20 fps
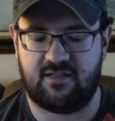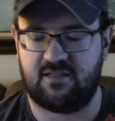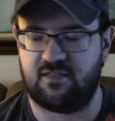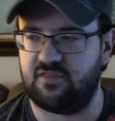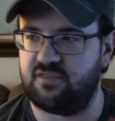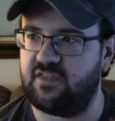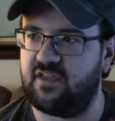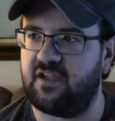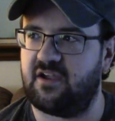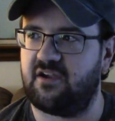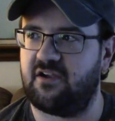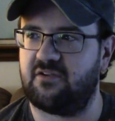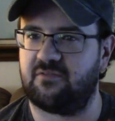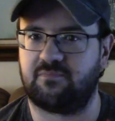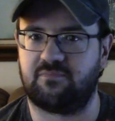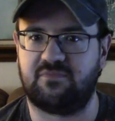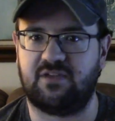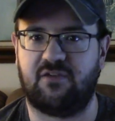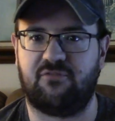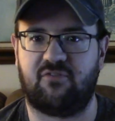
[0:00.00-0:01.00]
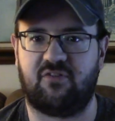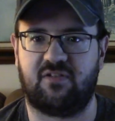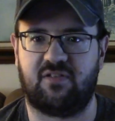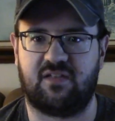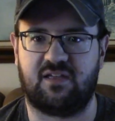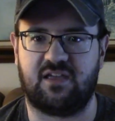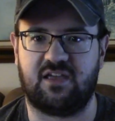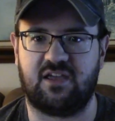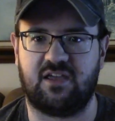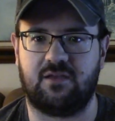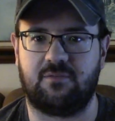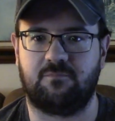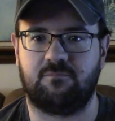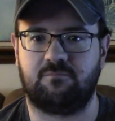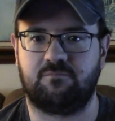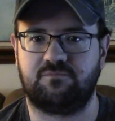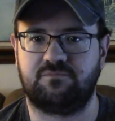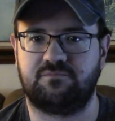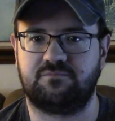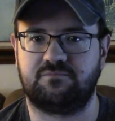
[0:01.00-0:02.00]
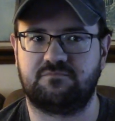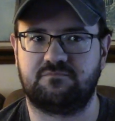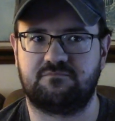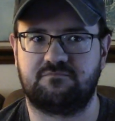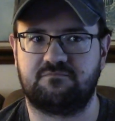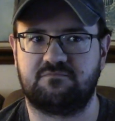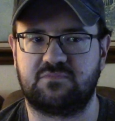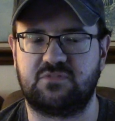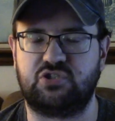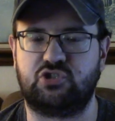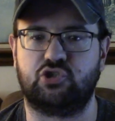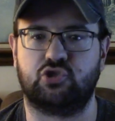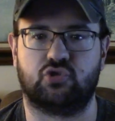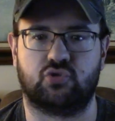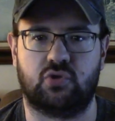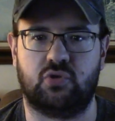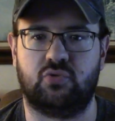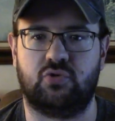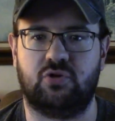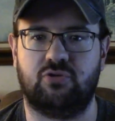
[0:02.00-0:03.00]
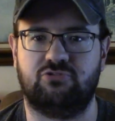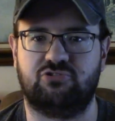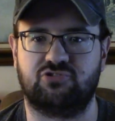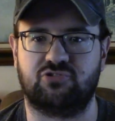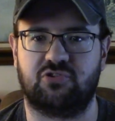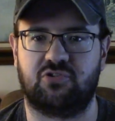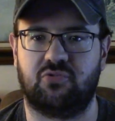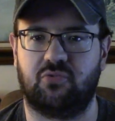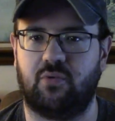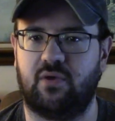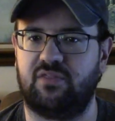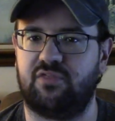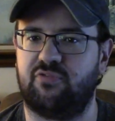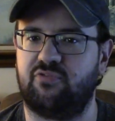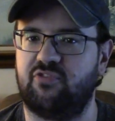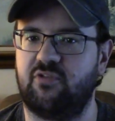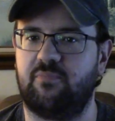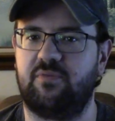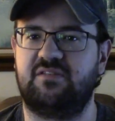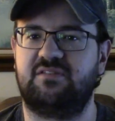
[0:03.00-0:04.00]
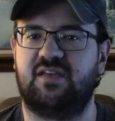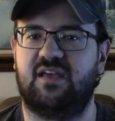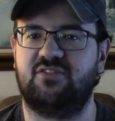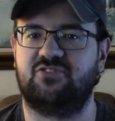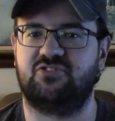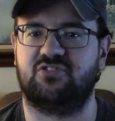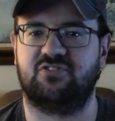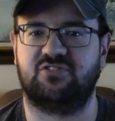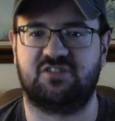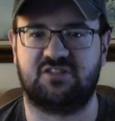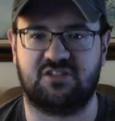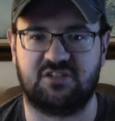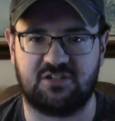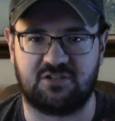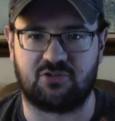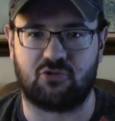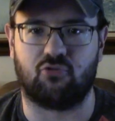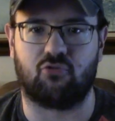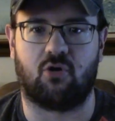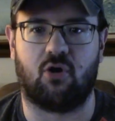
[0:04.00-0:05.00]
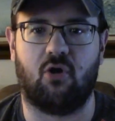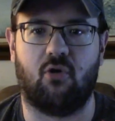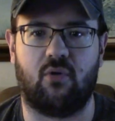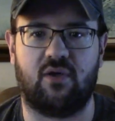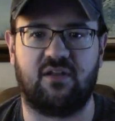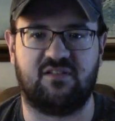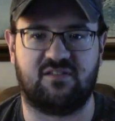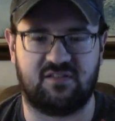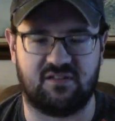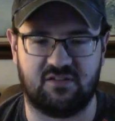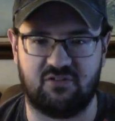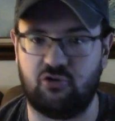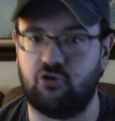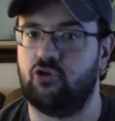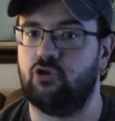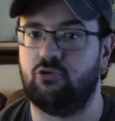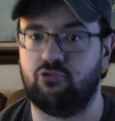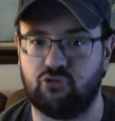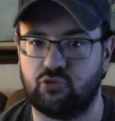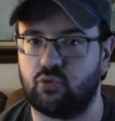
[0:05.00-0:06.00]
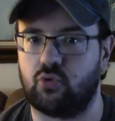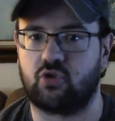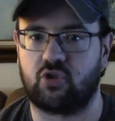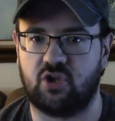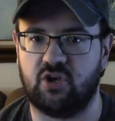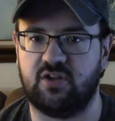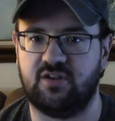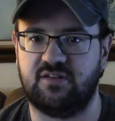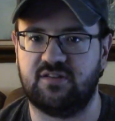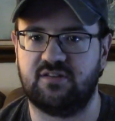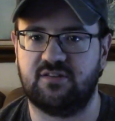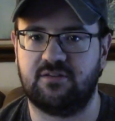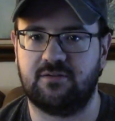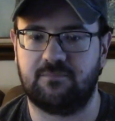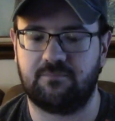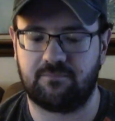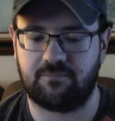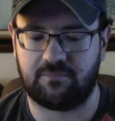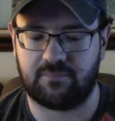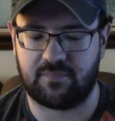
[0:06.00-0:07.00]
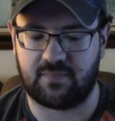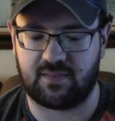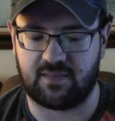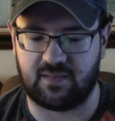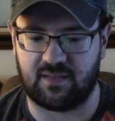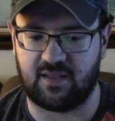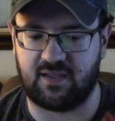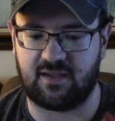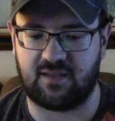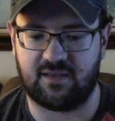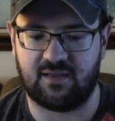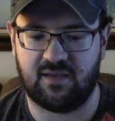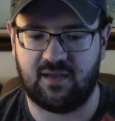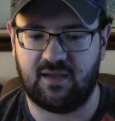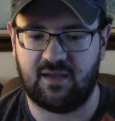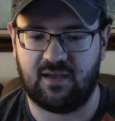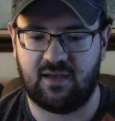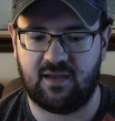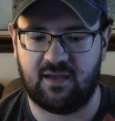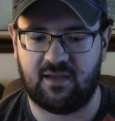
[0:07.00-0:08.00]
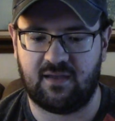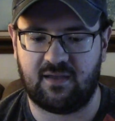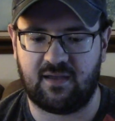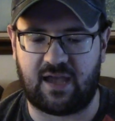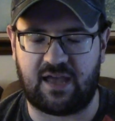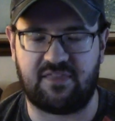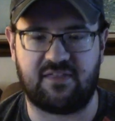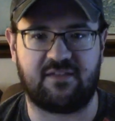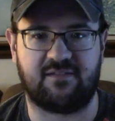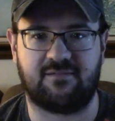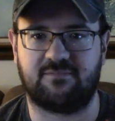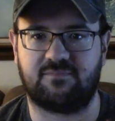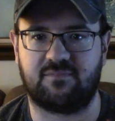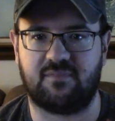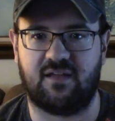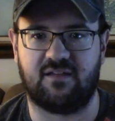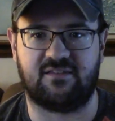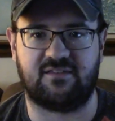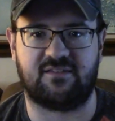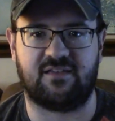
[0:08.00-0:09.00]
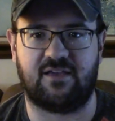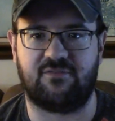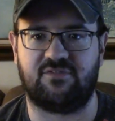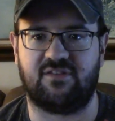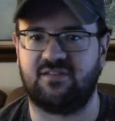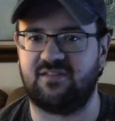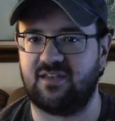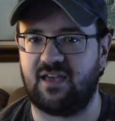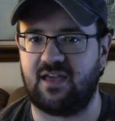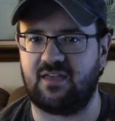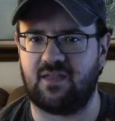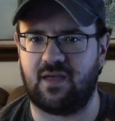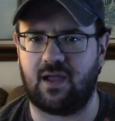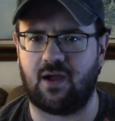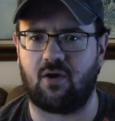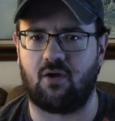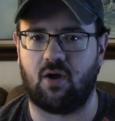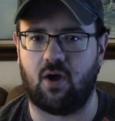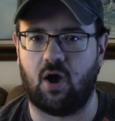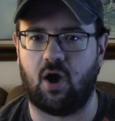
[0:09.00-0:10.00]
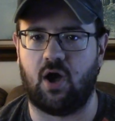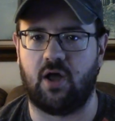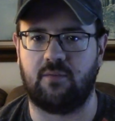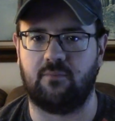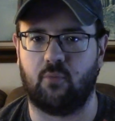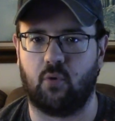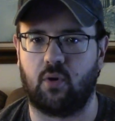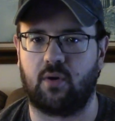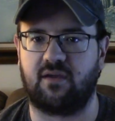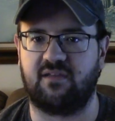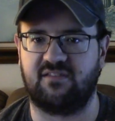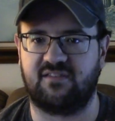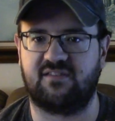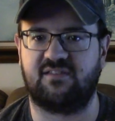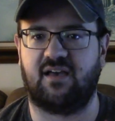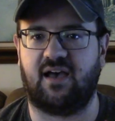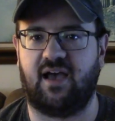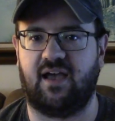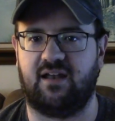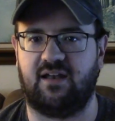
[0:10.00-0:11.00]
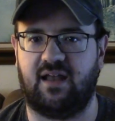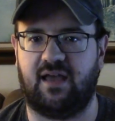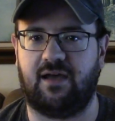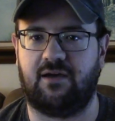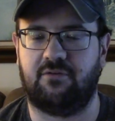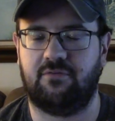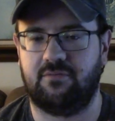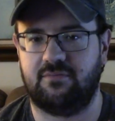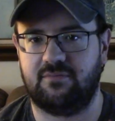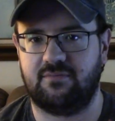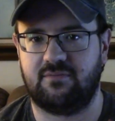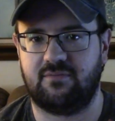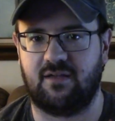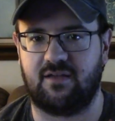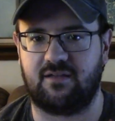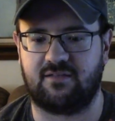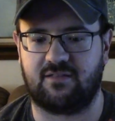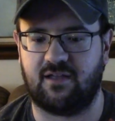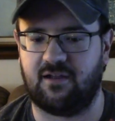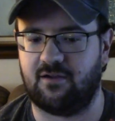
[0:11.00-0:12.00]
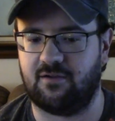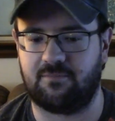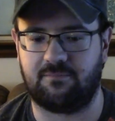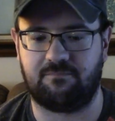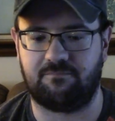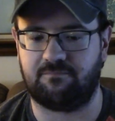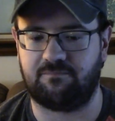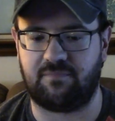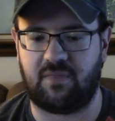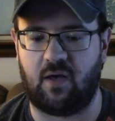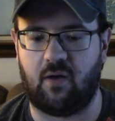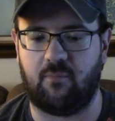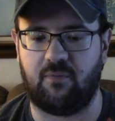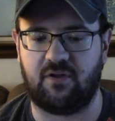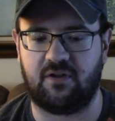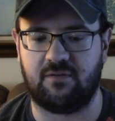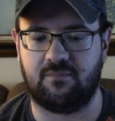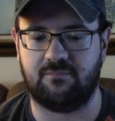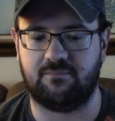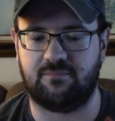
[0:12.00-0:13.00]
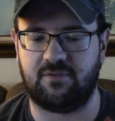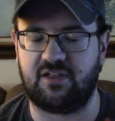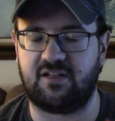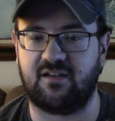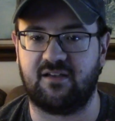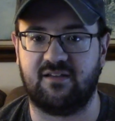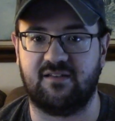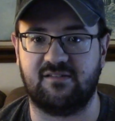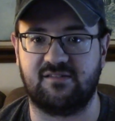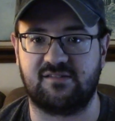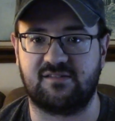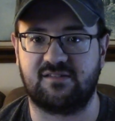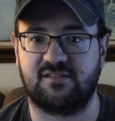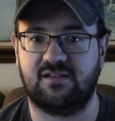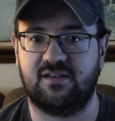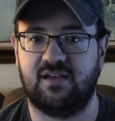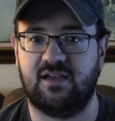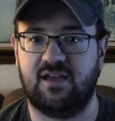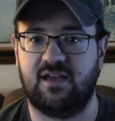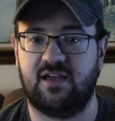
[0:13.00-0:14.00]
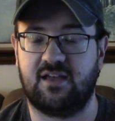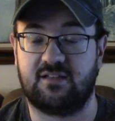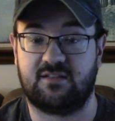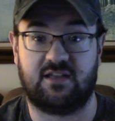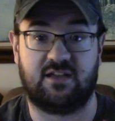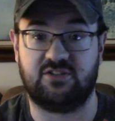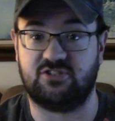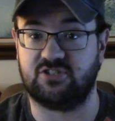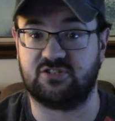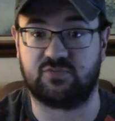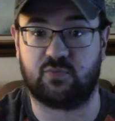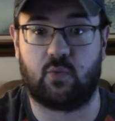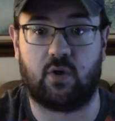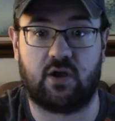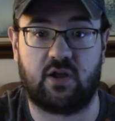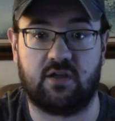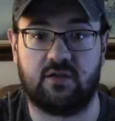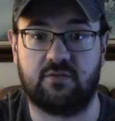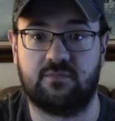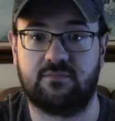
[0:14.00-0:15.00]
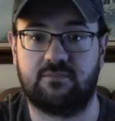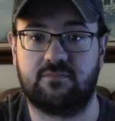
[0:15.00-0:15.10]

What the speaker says: they're definitely true neutral with the potential to grow into neutral good. Like, I think it's safe to say they are on Morgan's side now. Like, they're helping him because they just want to